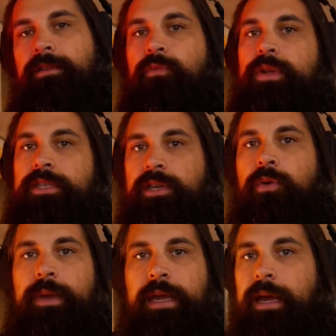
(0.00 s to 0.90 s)
of what's
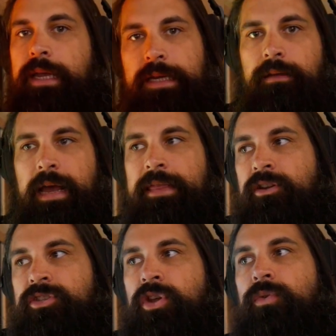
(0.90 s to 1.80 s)
going on, and
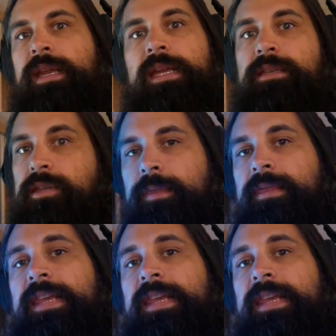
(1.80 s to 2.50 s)
there's no need to.